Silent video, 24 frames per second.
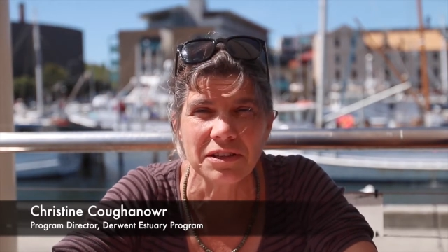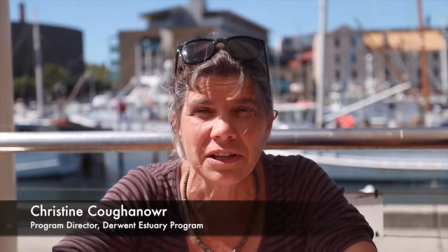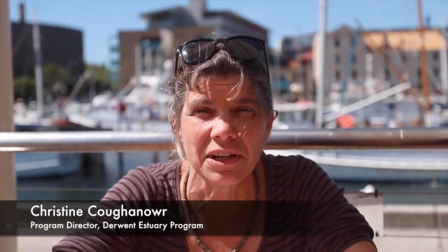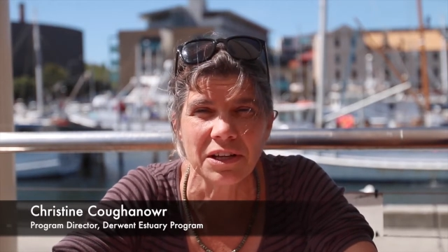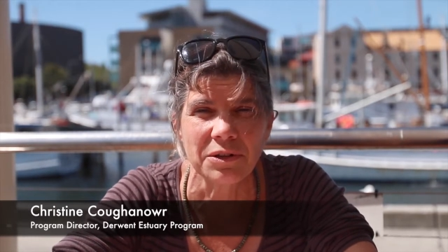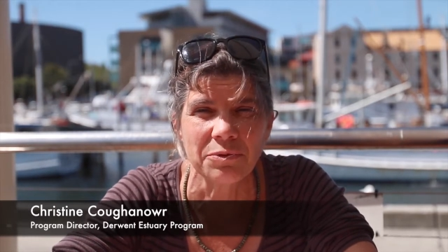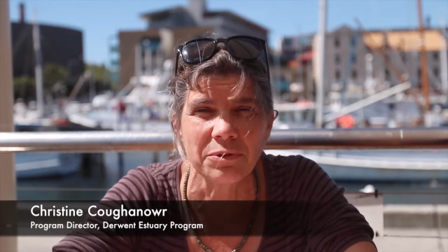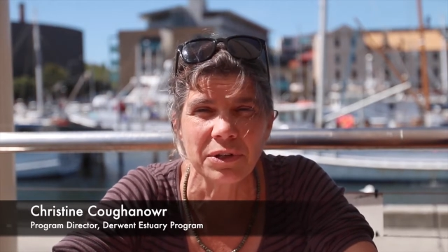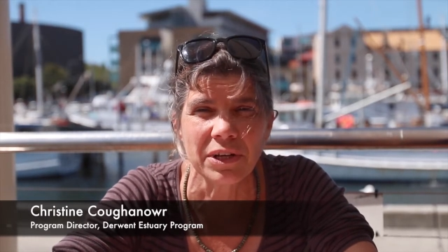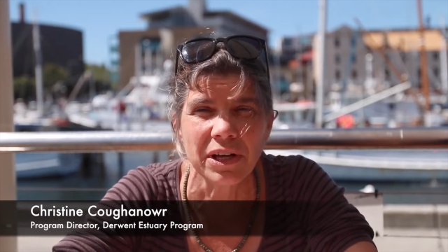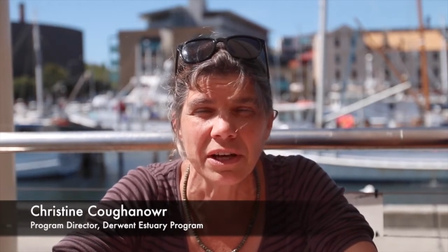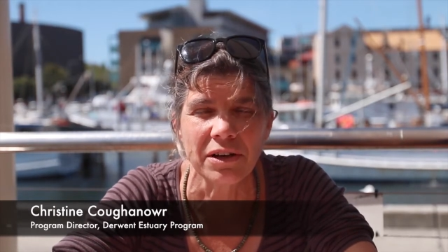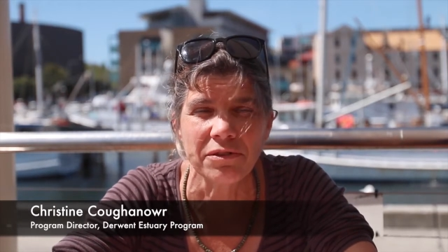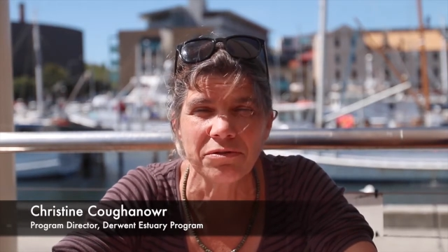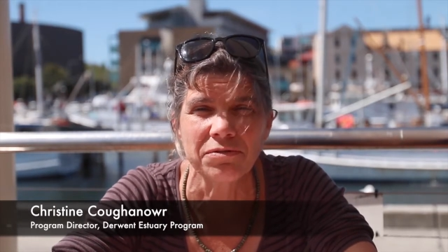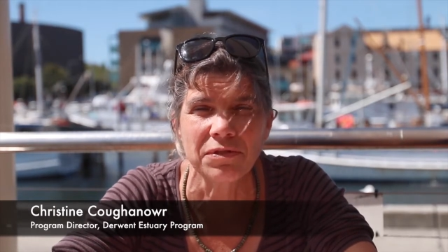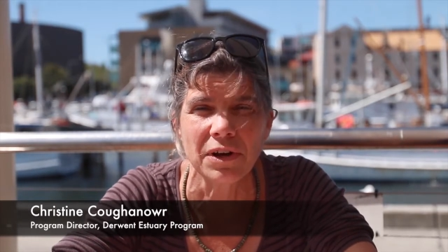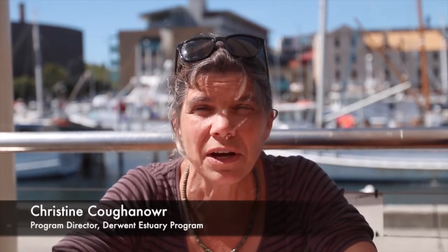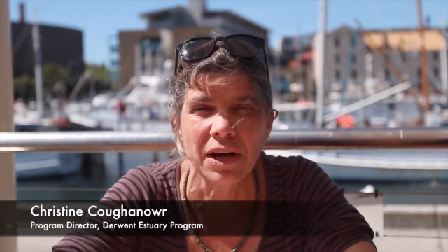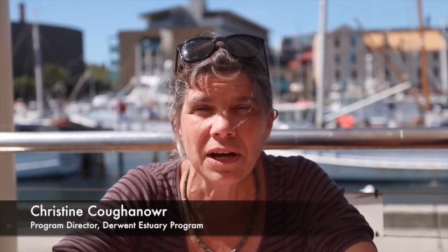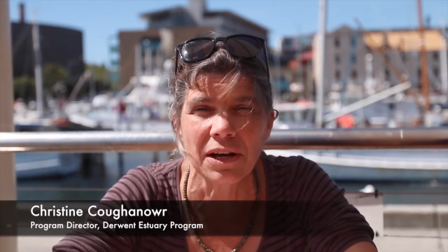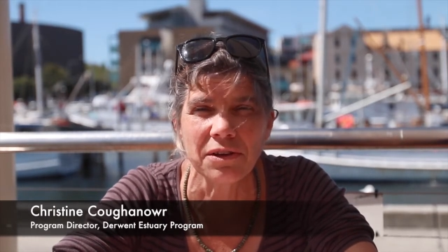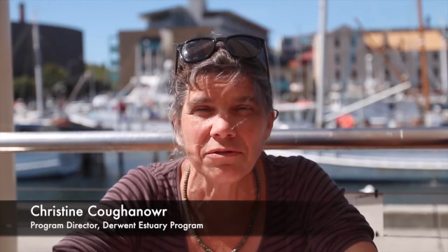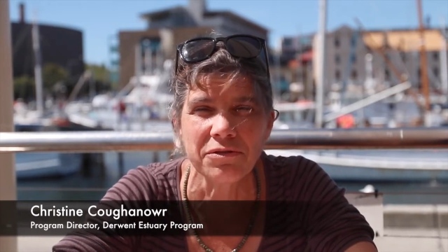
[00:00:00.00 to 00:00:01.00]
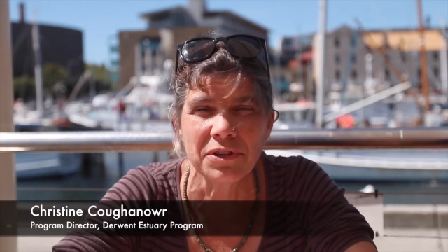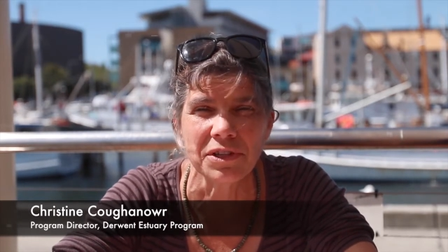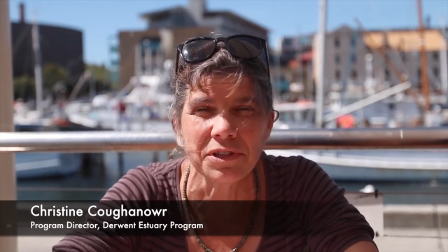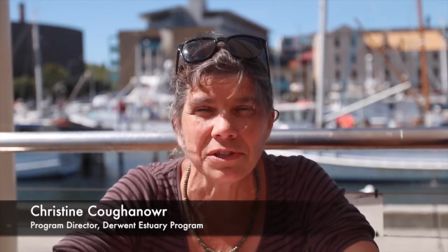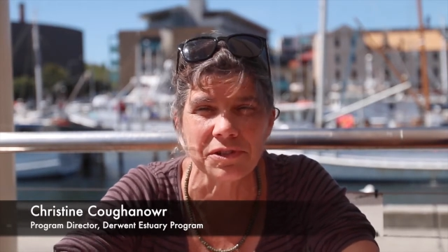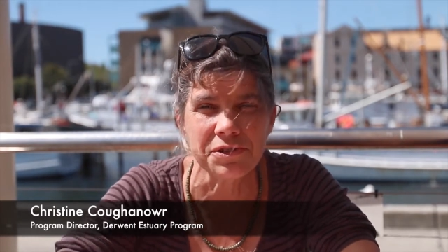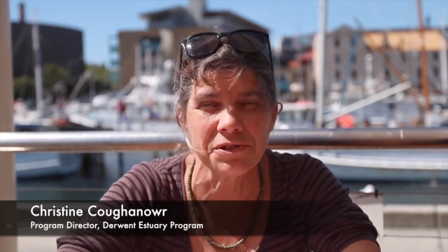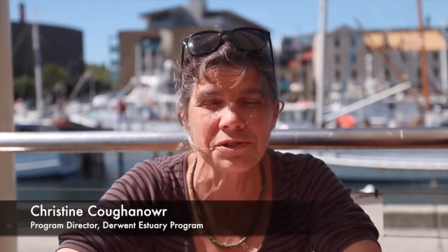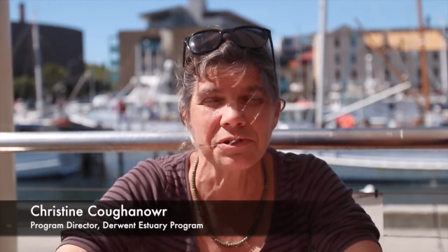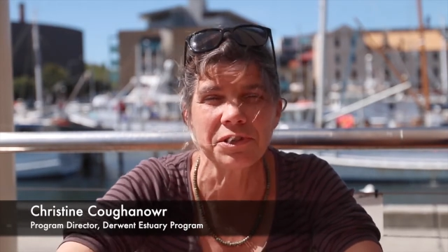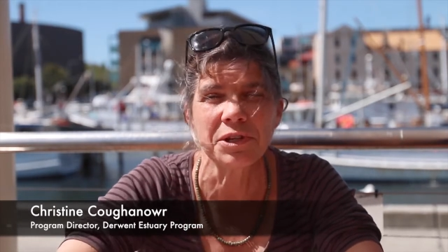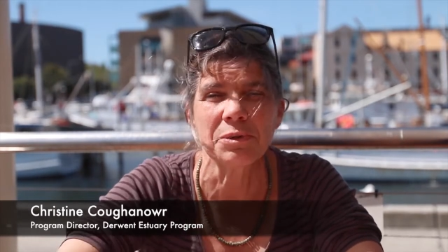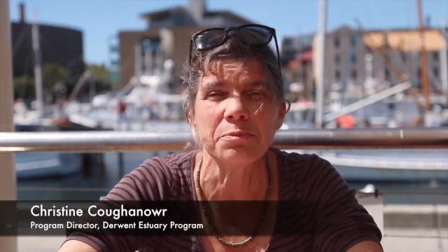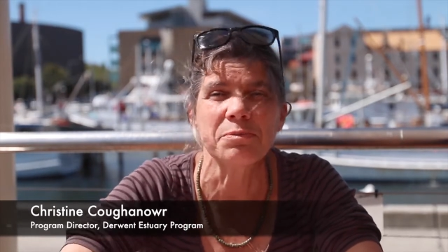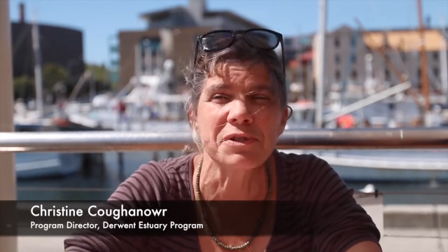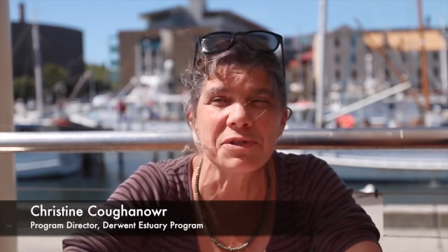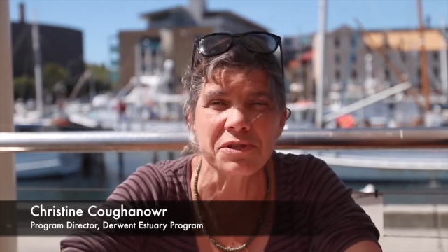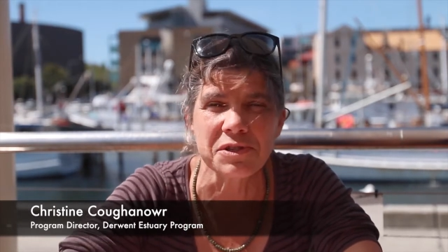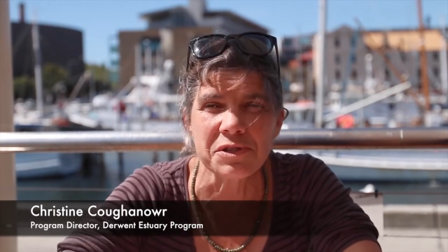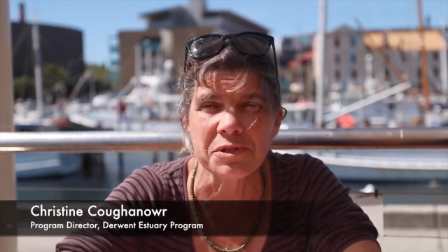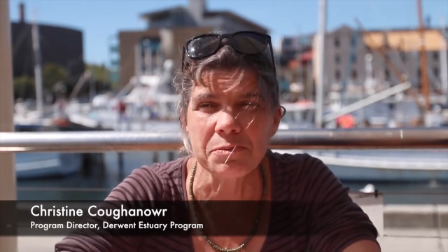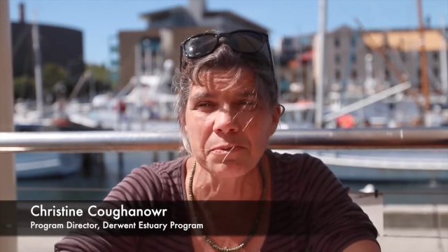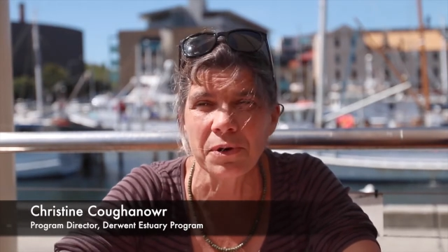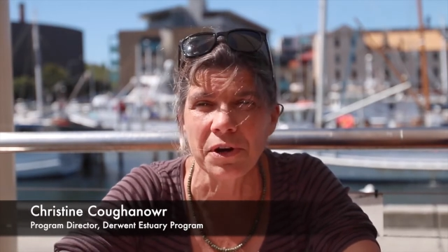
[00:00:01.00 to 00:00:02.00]
and we have 5 industry and
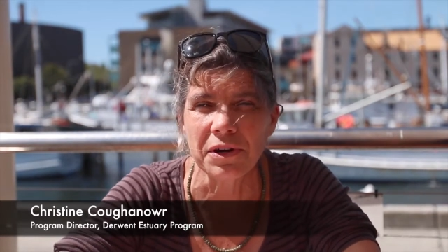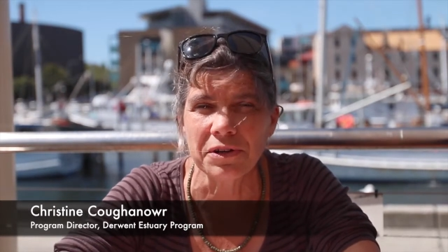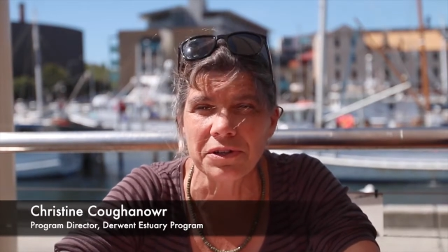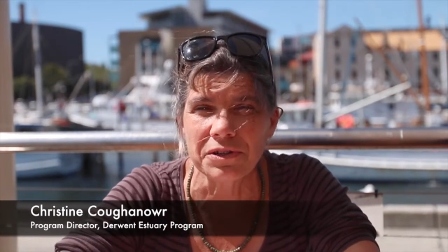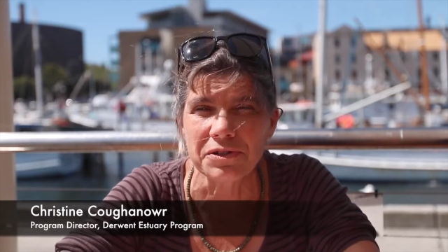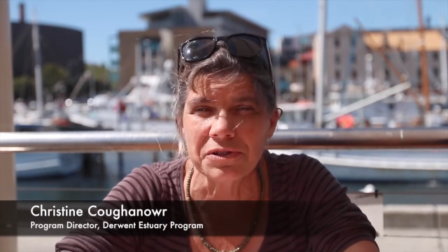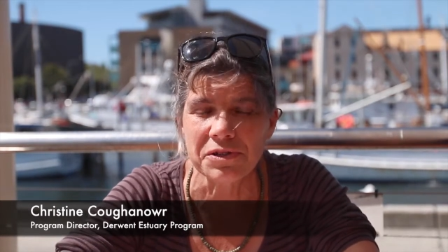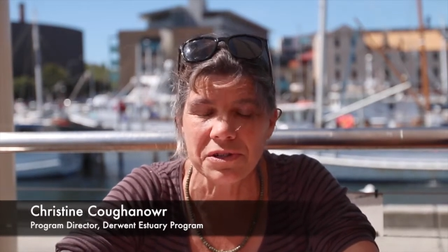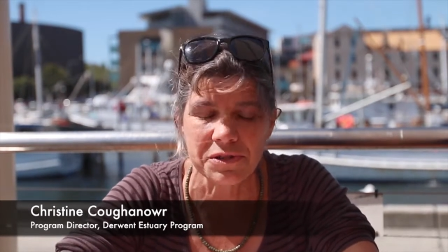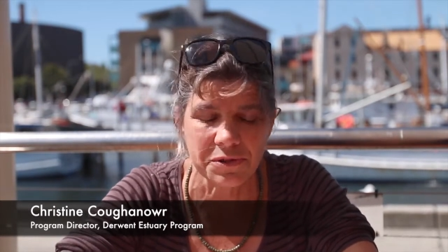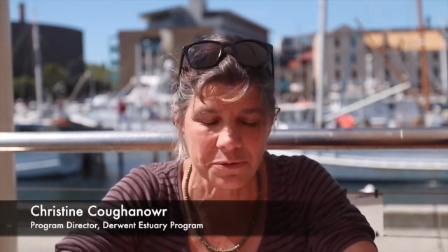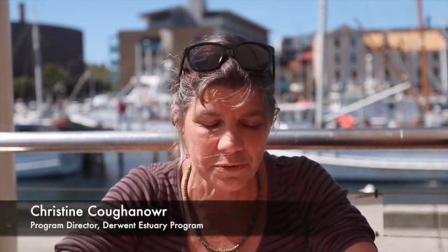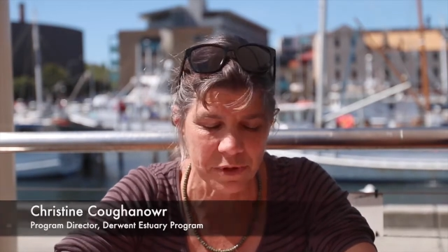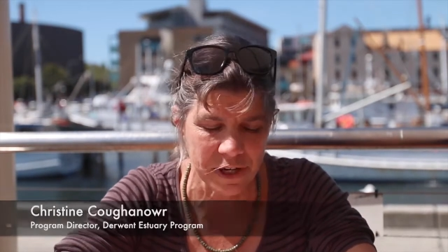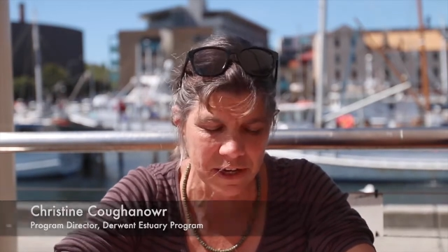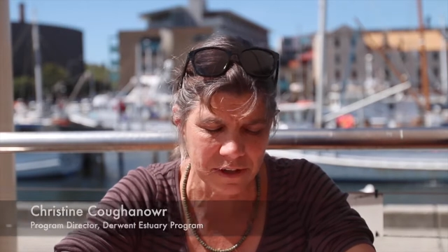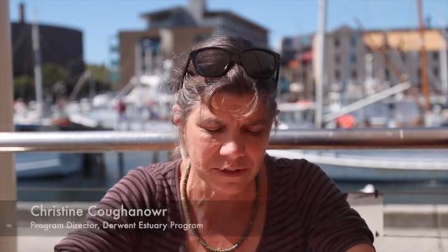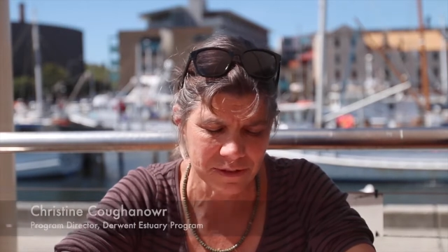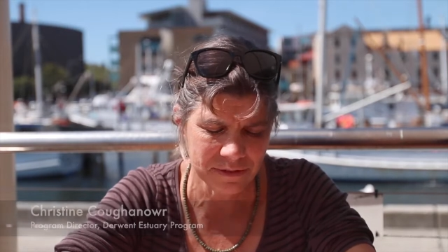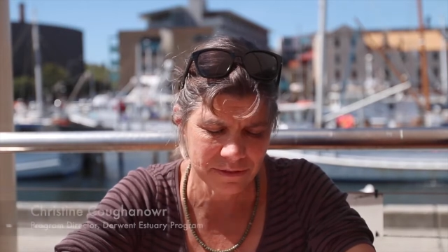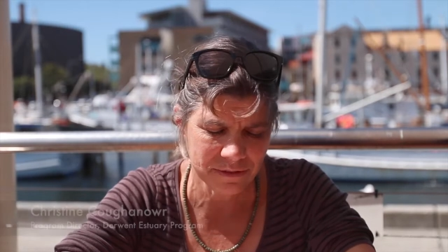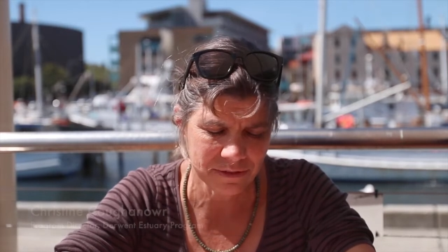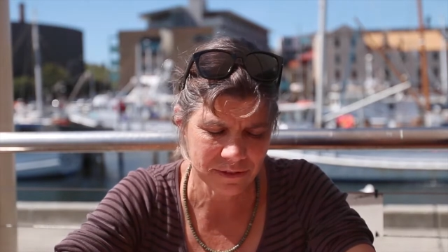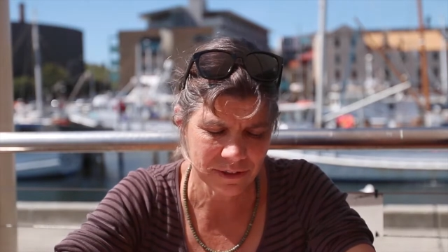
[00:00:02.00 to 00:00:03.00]
business partners as well.